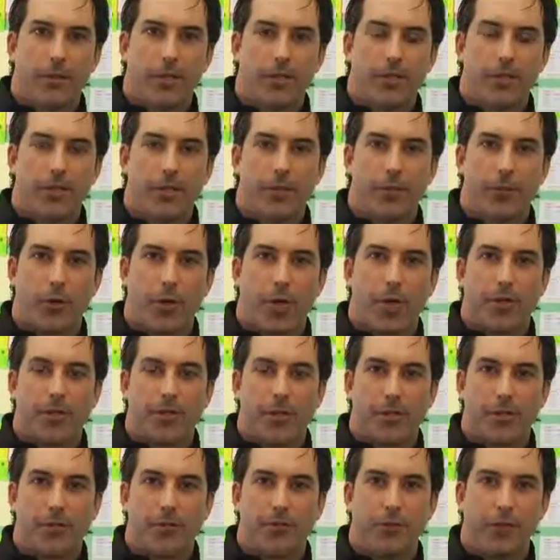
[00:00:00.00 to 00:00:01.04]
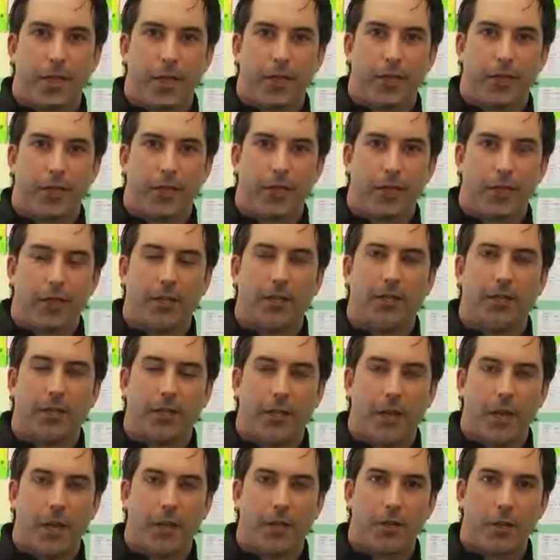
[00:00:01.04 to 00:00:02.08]
This is a process of taking a
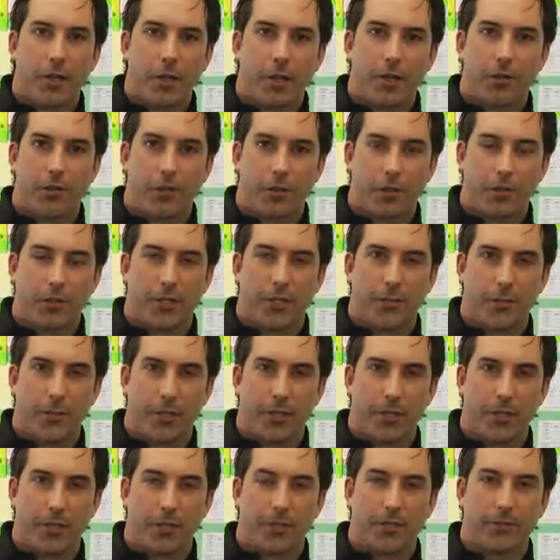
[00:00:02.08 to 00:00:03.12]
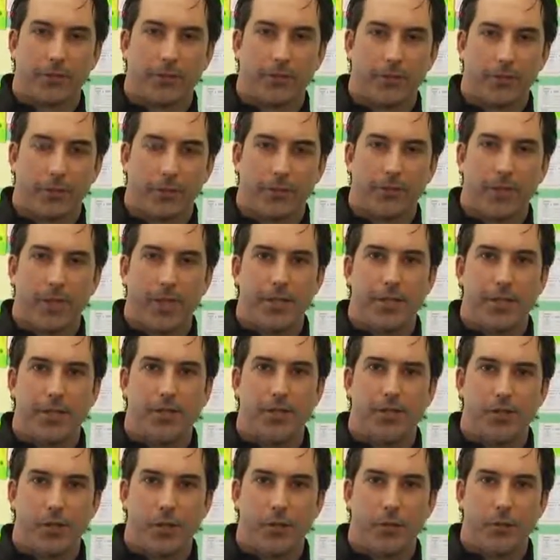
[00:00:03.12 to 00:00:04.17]
long, hard look in the mirror and facing
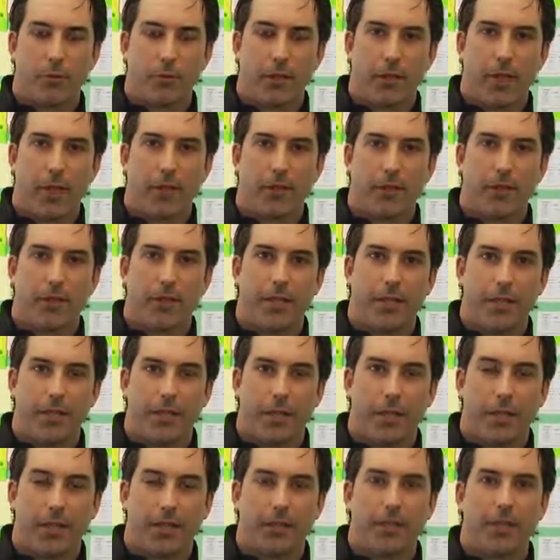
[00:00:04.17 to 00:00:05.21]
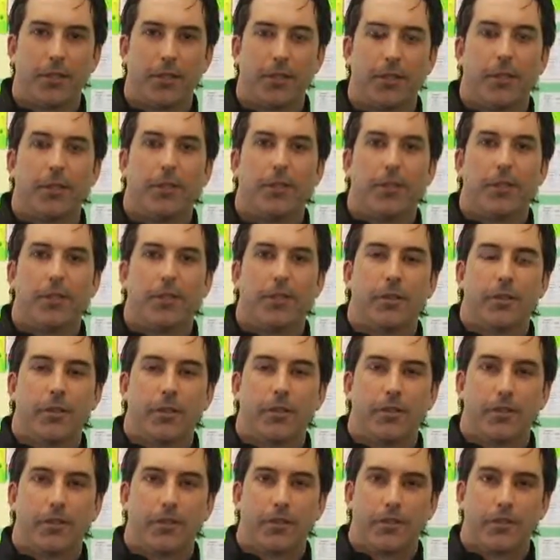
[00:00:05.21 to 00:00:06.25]
the sober reality that
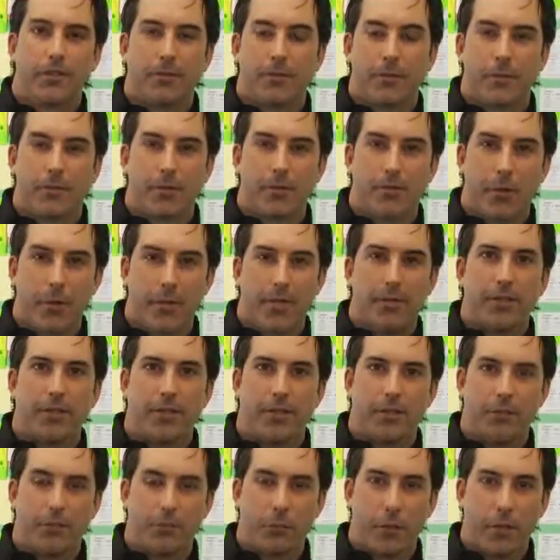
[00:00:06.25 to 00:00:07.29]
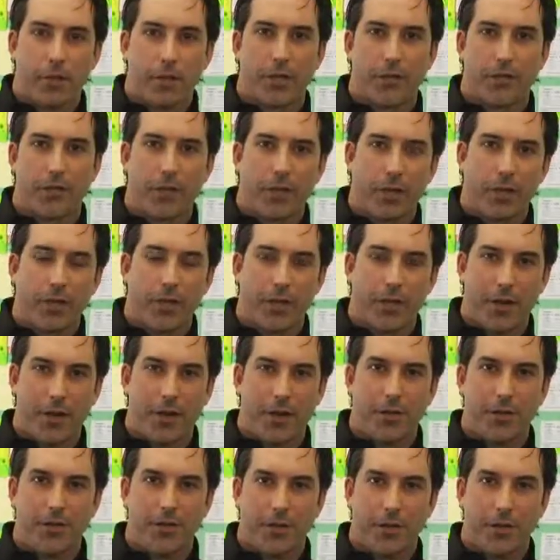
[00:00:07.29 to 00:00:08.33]
despite working very
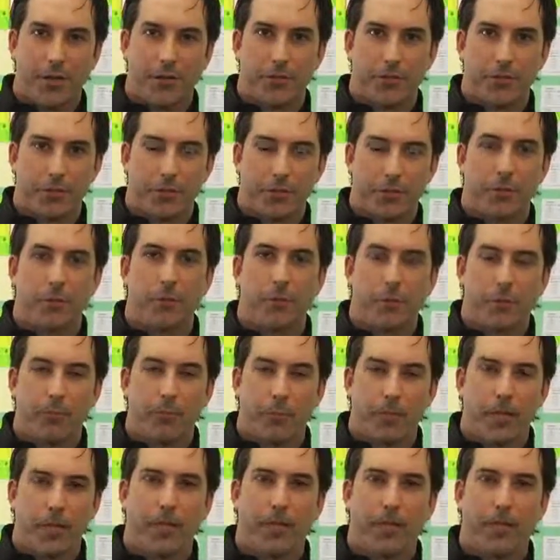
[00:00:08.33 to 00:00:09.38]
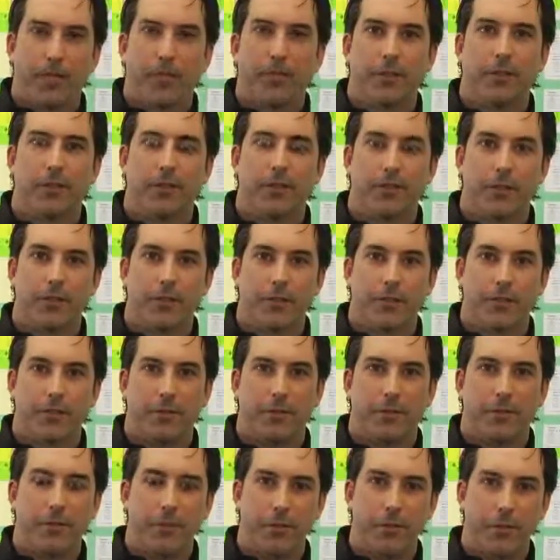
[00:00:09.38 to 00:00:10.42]
hard as teachers, we weren't meeting
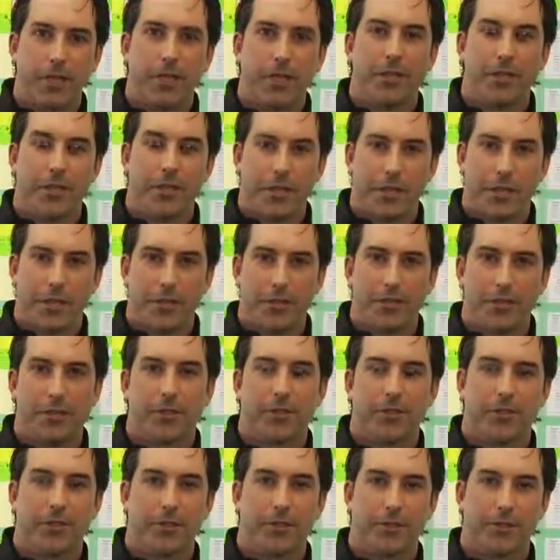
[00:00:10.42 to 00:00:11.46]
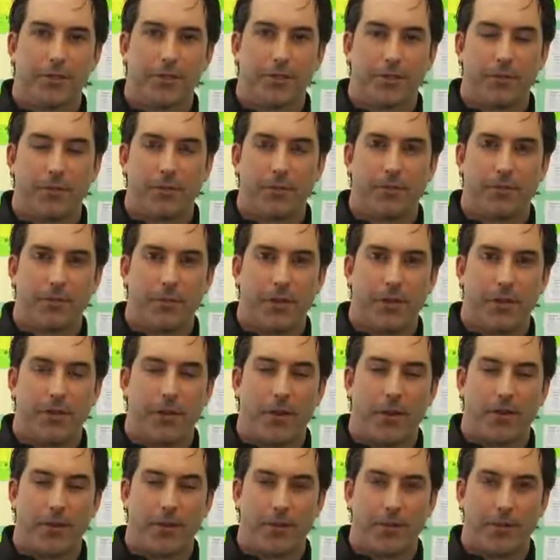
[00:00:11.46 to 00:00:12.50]
the unique needs of
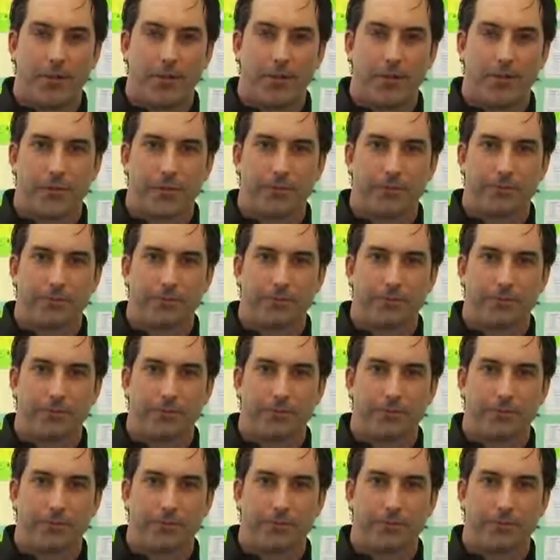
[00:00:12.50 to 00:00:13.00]
our learners.